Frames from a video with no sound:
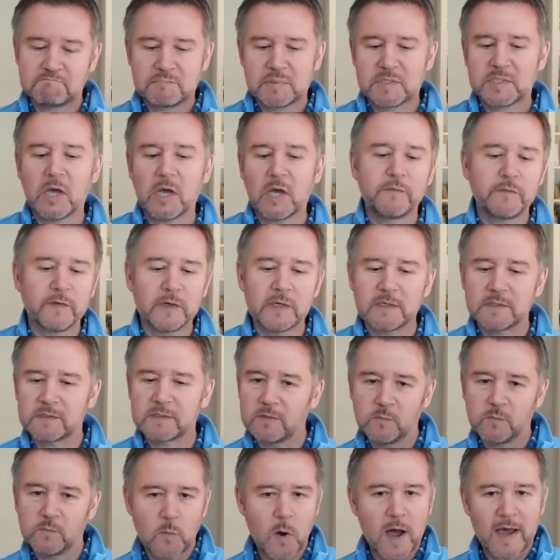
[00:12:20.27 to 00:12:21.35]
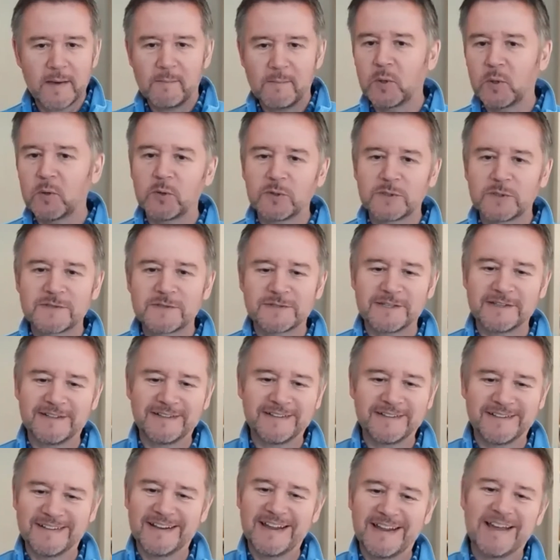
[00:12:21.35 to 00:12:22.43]
sofas and whiteboards
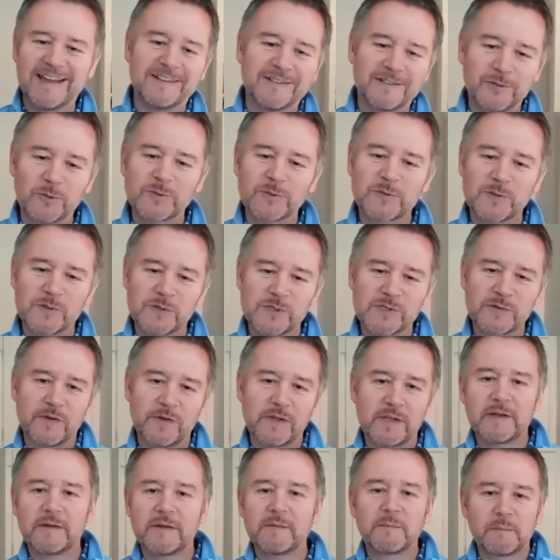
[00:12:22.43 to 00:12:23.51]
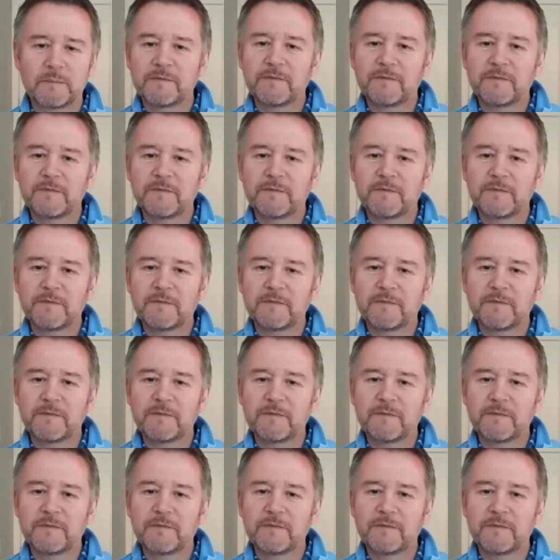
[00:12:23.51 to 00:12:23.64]
and all sorts of other